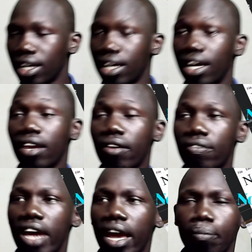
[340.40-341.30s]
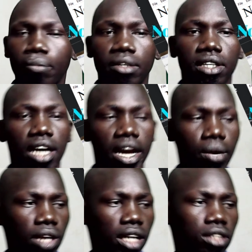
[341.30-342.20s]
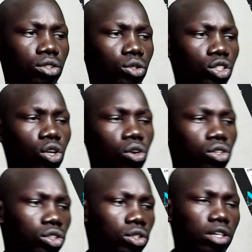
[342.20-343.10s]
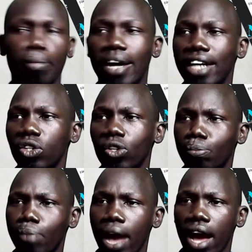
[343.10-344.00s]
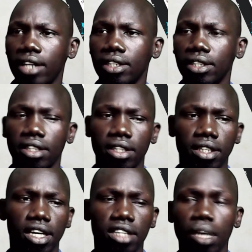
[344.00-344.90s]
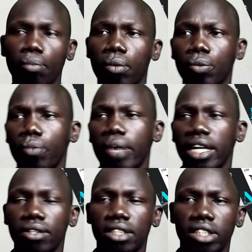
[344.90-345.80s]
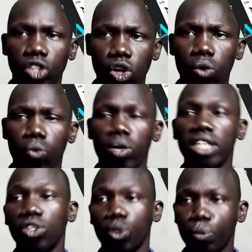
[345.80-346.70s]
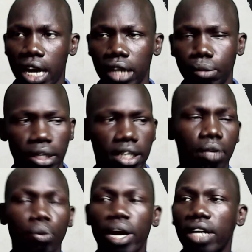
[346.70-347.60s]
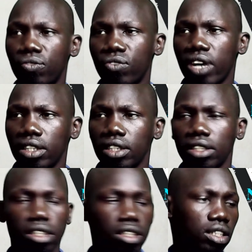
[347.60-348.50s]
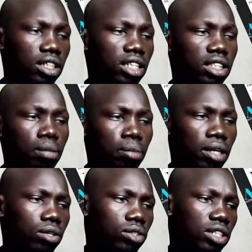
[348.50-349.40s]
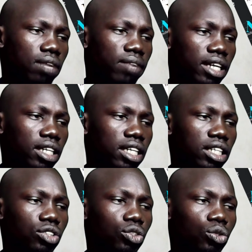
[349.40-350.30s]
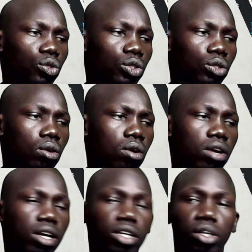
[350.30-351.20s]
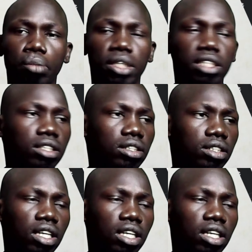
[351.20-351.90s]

Hello, fam. I would like to talk to you about notepad. Some of you might not know what notepad means and where to find it just simply go direct into your computers